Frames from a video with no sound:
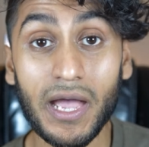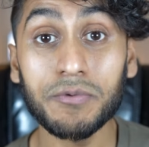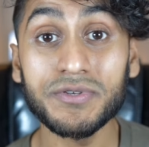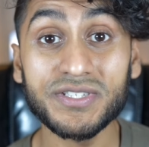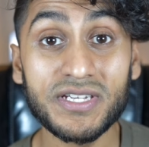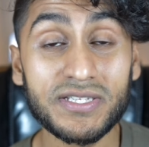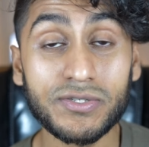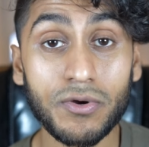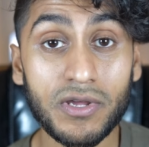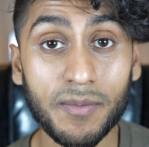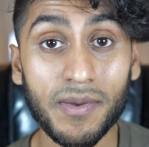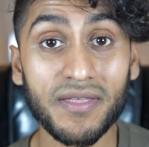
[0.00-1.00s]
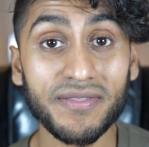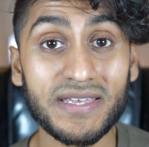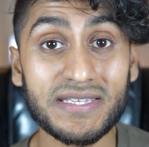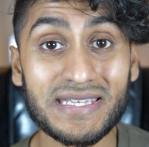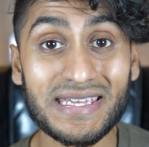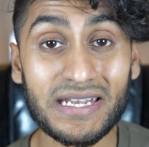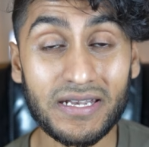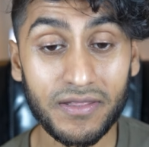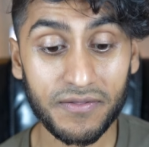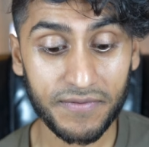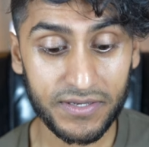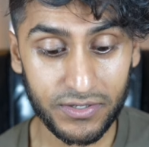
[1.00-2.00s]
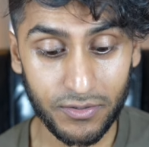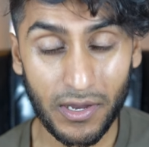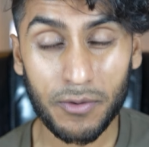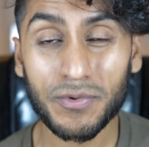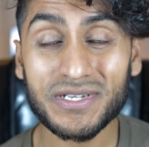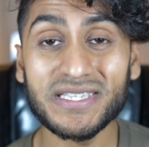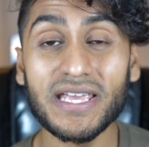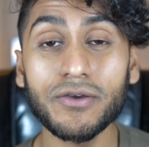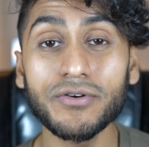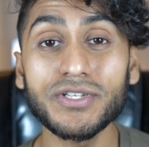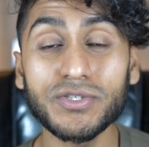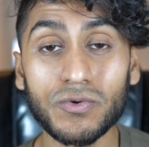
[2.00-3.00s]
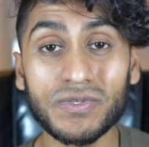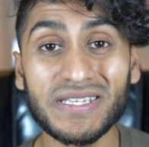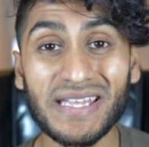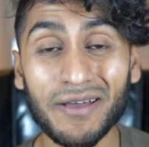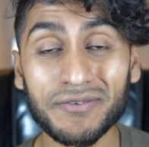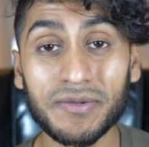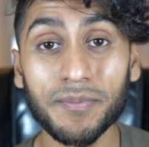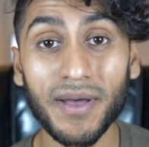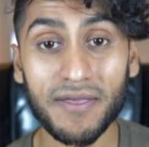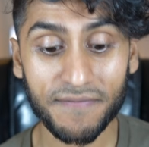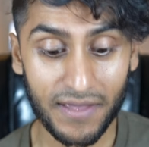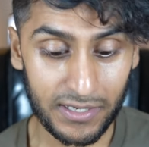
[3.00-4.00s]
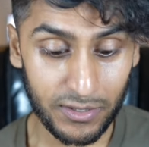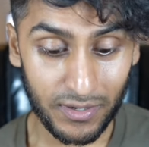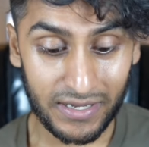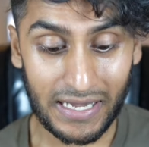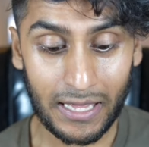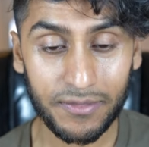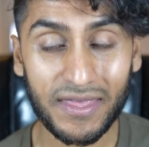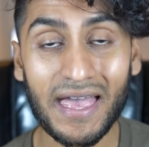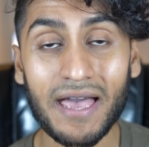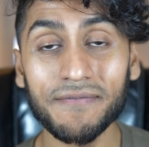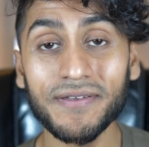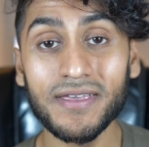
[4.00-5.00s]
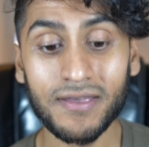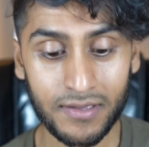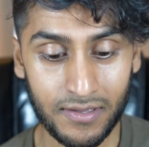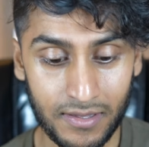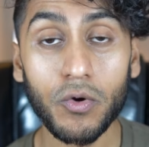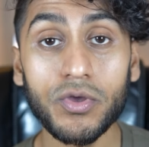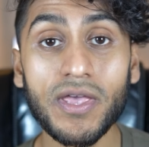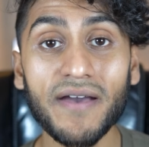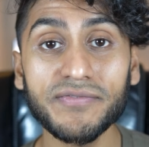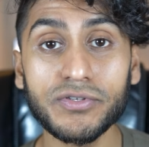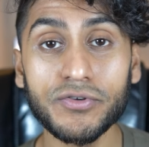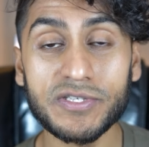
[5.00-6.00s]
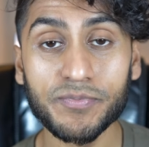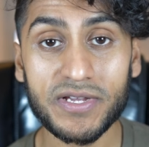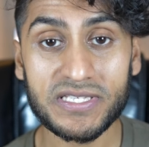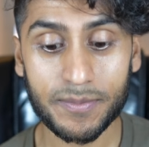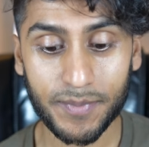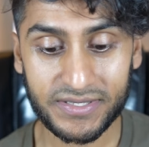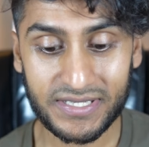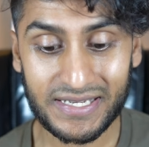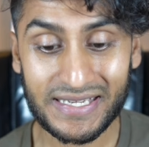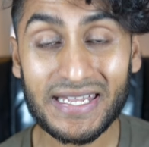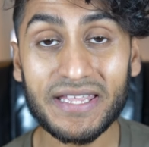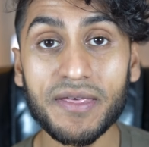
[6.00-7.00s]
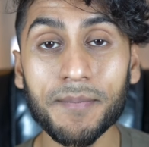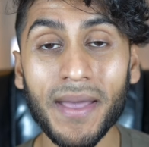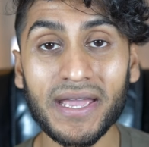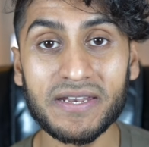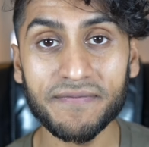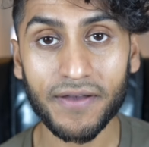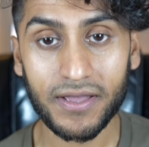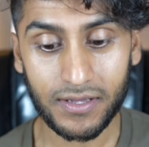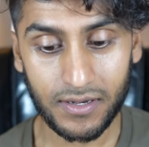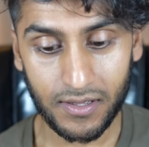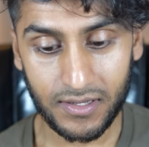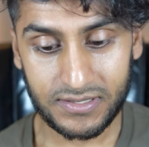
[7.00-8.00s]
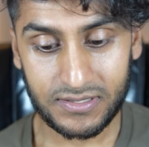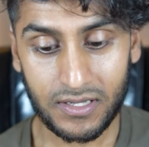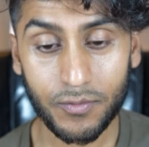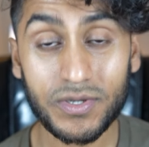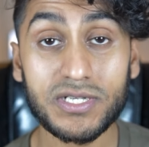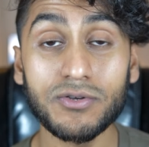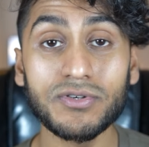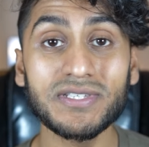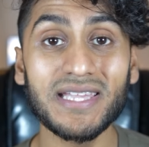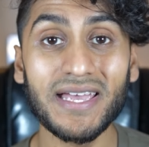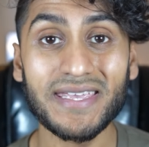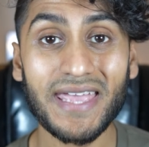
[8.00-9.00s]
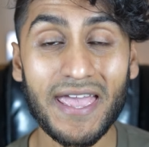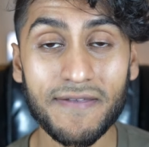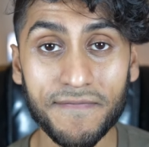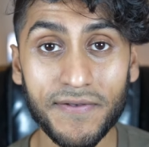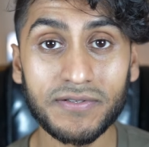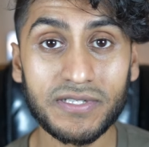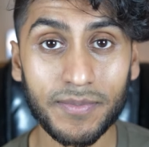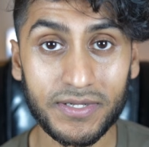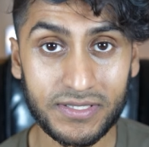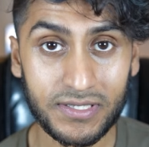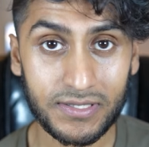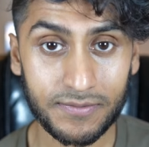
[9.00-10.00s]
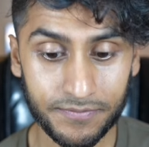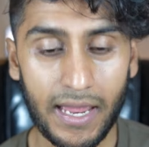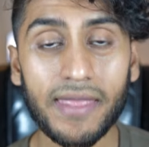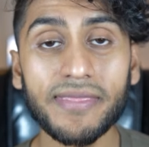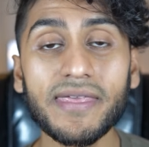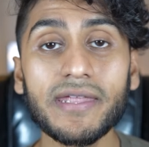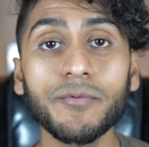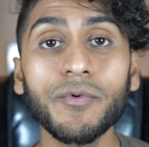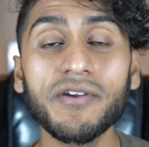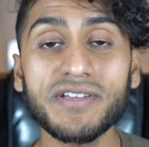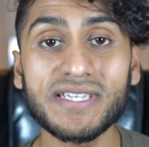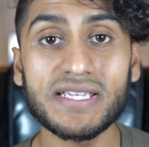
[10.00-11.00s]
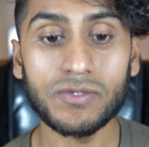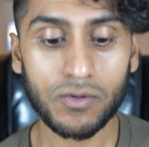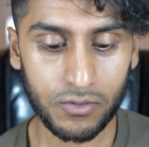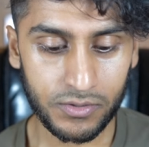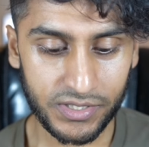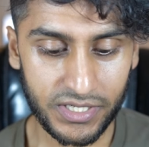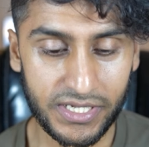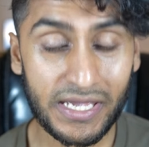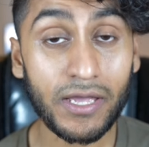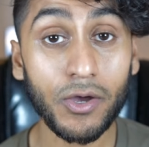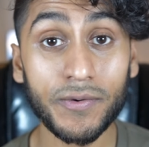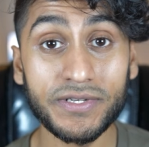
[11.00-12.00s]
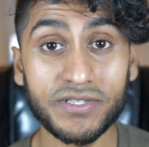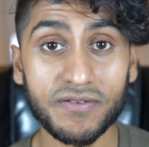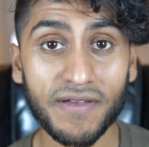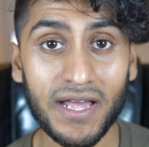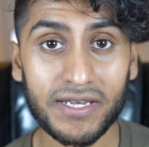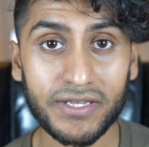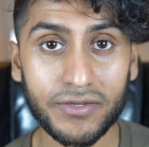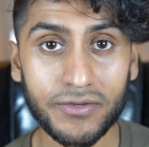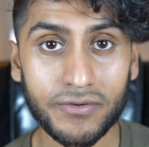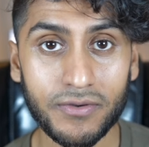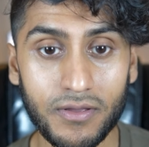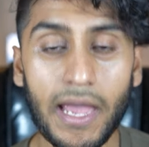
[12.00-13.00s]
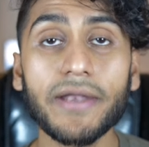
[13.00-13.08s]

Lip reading: I was just talking about this in another video. I wish they could sort it out by value, and now they have here. All you have to do is press the button near the magnifying glass, which looks like a filter button, and then where it says order, you can go into value.